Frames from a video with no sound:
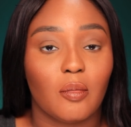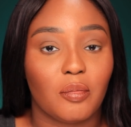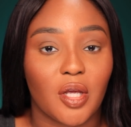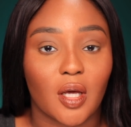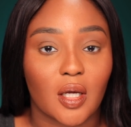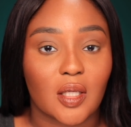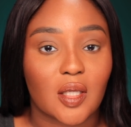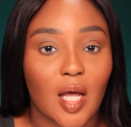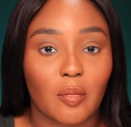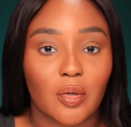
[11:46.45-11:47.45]
because
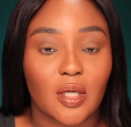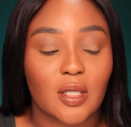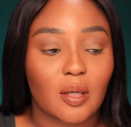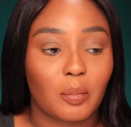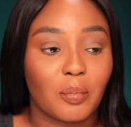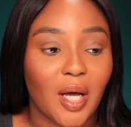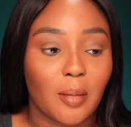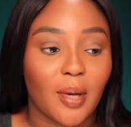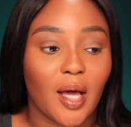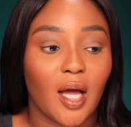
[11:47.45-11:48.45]
that was my
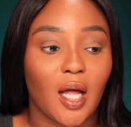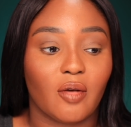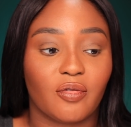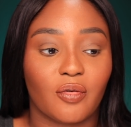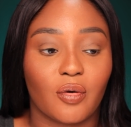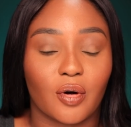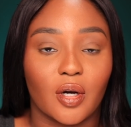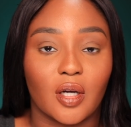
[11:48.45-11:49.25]
bad for